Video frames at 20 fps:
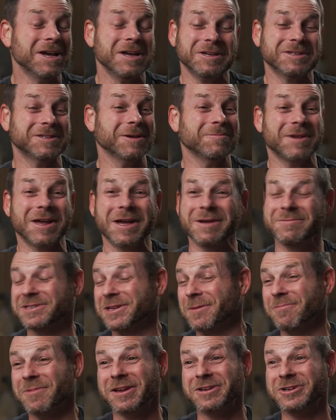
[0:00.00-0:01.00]
Sometimes
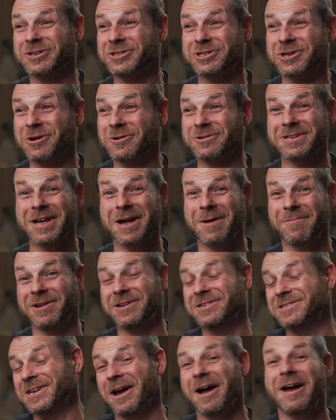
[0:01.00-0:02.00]
something just shows up and
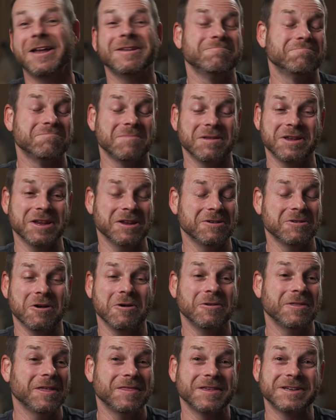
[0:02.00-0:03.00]
you say, I didn't
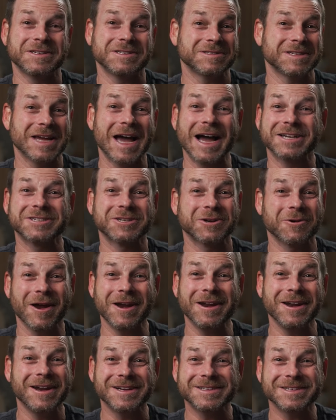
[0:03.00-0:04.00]
know that this tax
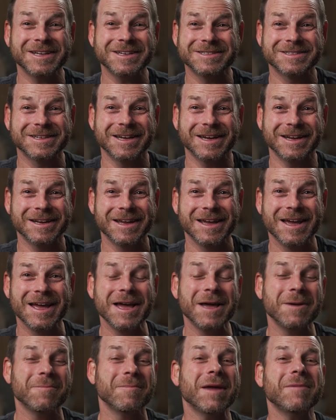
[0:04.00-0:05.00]
credit existed.
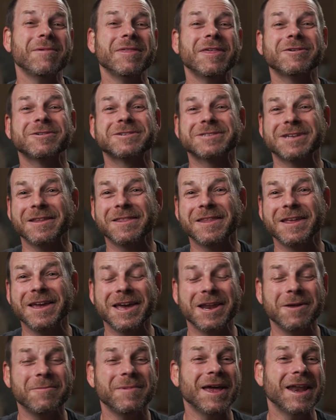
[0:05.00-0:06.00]
Maybe there's suddenly
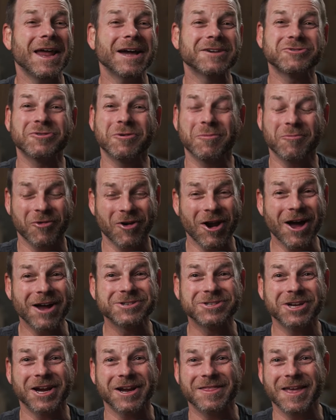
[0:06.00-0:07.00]
going to be an extra
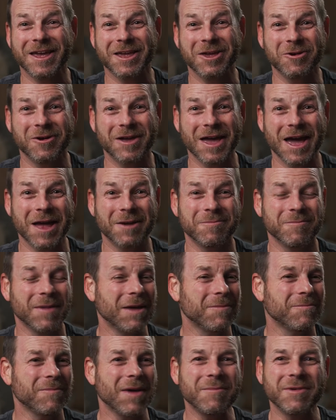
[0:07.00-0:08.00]
project that you get.
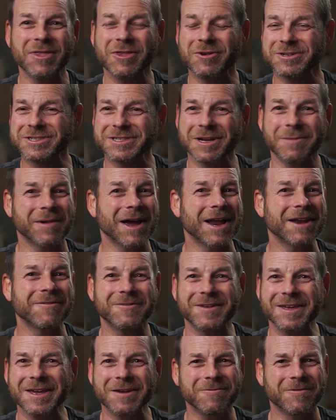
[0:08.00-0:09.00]
Maybe there's some kind
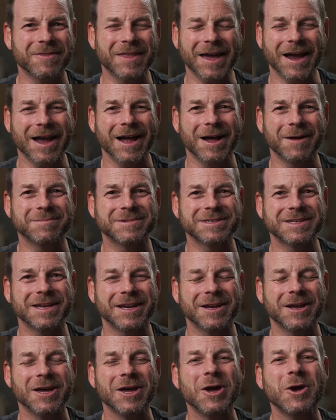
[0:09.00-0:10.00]
of gift that comes
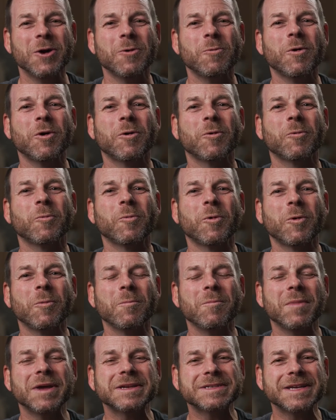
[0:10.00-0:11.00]
in. We're
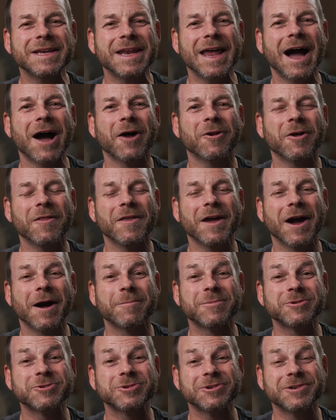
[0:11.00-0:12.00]
missing out on the
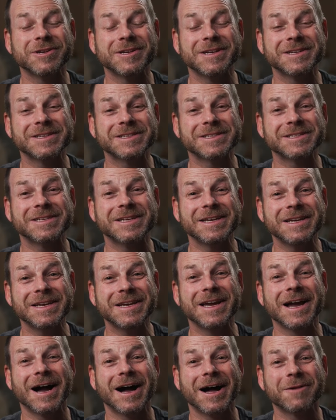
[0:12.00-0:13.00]
opportunity to see
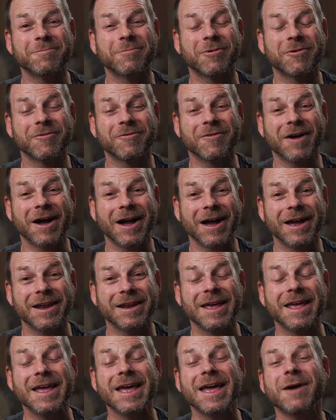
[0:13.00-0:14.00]
God provide.
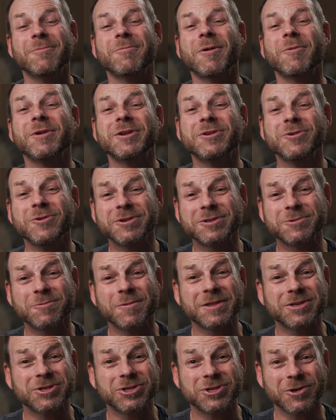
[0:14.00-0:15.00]
And when we do this
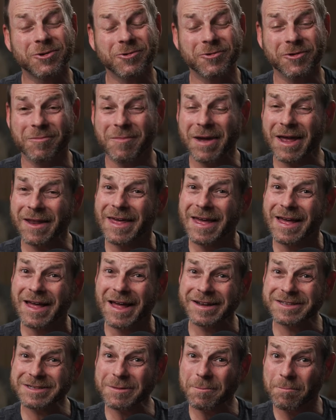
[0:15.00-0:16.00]
with children, man,
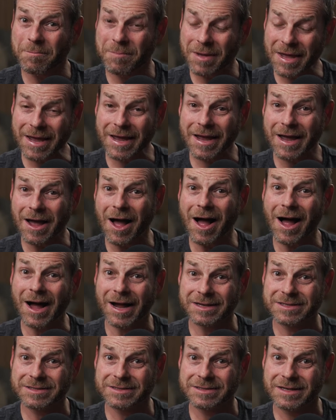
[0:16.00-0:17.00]
that's a big
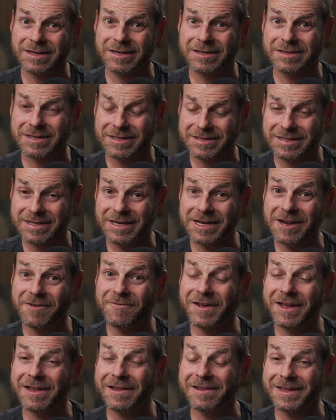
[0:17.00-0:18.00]
cost to
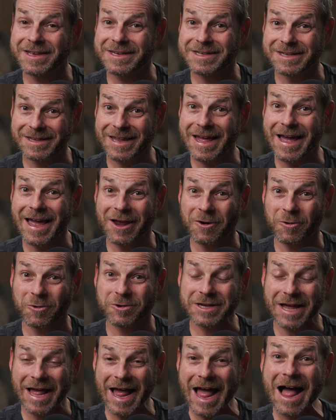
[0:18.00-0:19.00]
significantly delay or
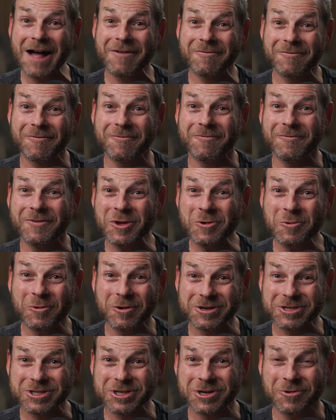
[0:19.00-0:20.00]
to have
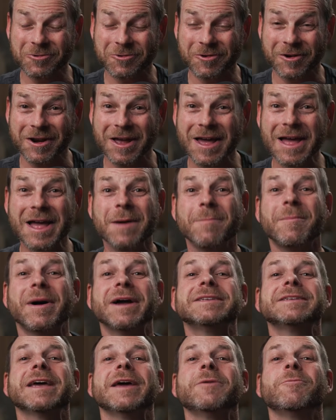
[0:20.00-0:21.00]
fewer children by
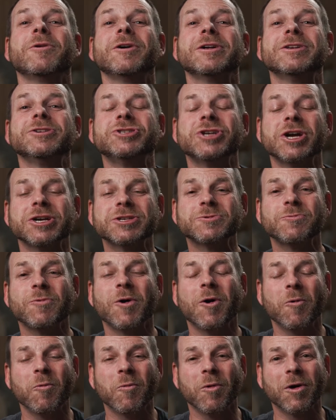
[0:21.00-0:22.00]
saying, well, it just
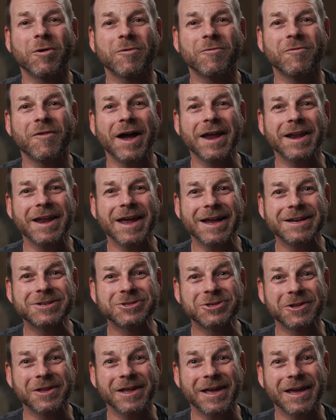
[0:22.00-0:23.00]
won't work
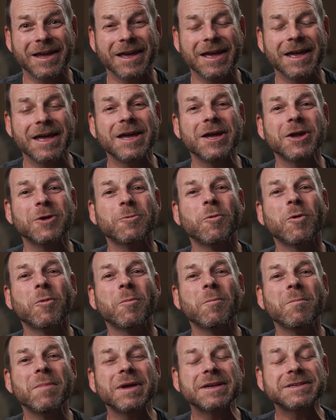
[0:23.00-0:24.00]
financially. We're
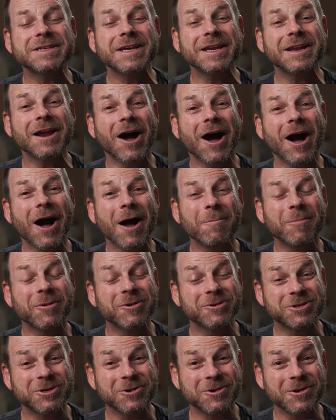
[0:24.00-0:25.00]
missing
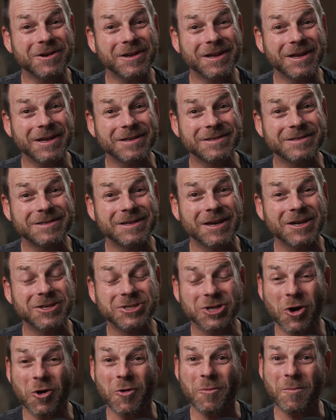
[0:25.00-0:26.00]
opportunities
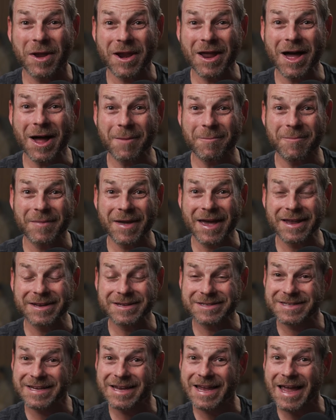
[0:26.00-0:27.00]
to open up and to
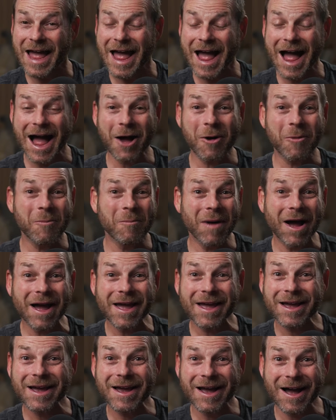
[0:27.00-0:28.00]
see how
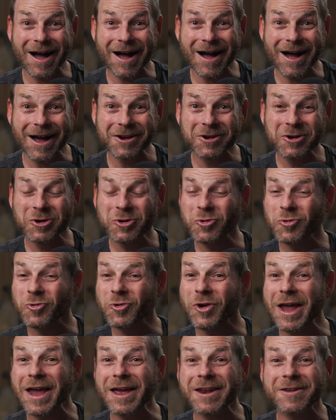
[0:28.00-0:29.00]
might God
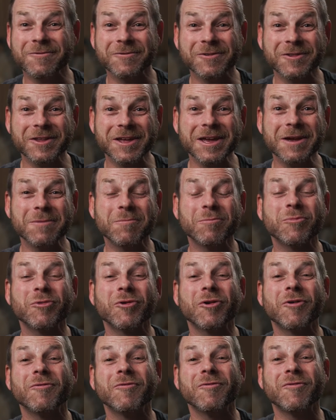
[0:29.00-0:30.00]
creatively
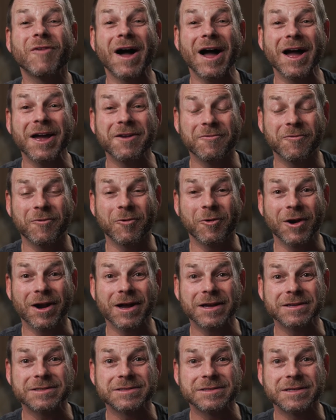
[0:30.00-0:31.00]
provide for
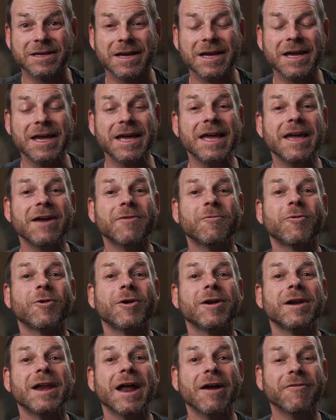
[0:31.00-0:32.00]
us if we're
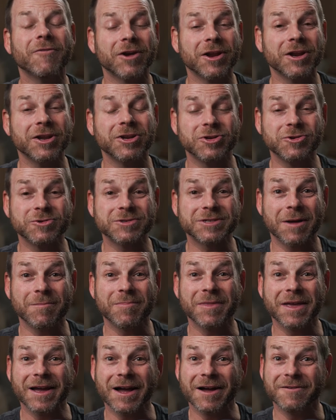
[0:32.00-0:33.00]
never going to do
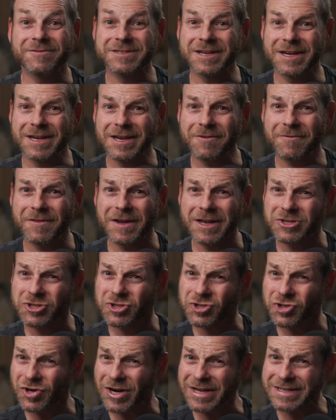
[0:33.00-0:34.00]
something of significance,
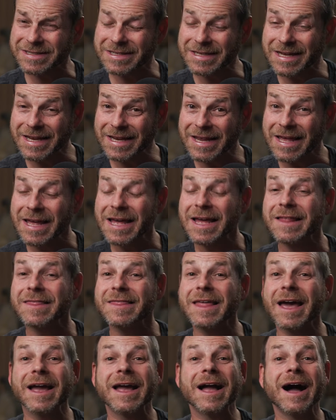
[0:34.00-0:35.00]
trusting
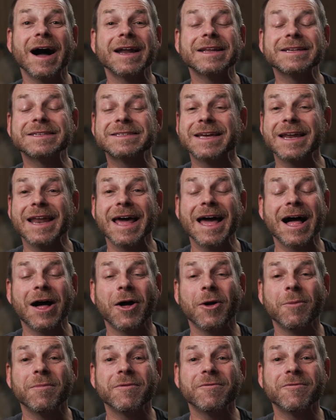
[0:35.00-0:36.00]
that God is going to
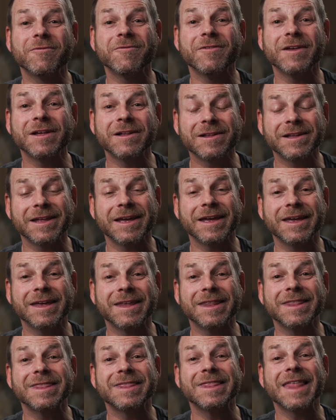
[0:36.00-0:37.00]
help fill
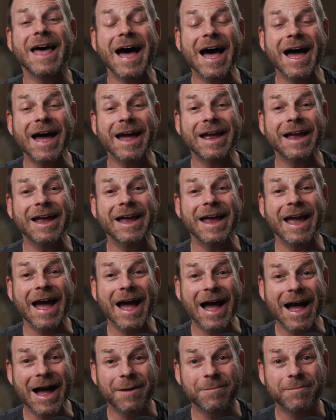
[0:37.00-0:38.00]
in that
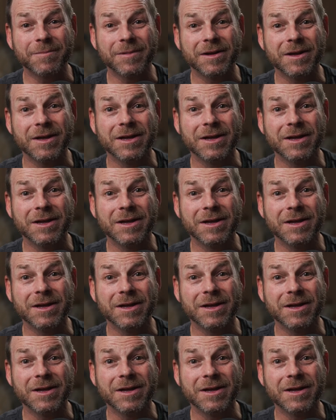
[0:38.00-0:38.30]
gap.